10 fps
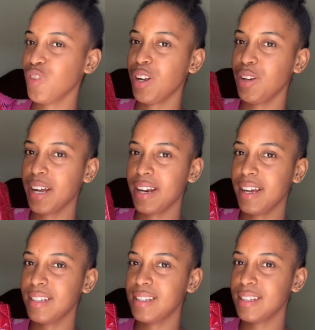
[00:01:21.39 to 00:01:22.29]
Look at
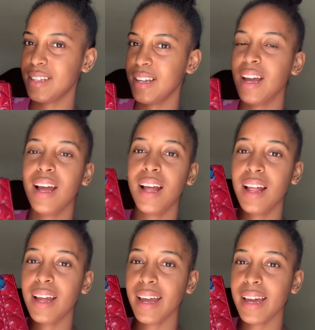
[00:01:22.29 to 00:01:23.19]
that,
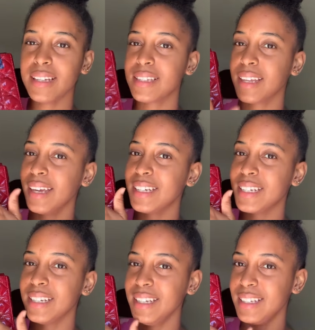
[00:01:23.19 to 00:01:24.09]
guys. Catch the
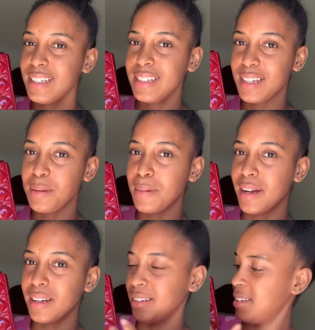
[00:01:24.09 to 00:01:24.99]
details of the
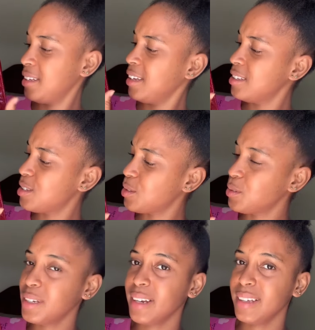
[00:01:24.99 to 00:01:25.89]
bag. It's so
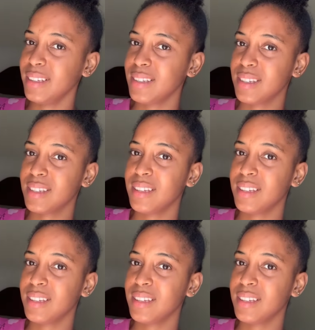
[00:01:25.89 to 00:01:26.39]
nice.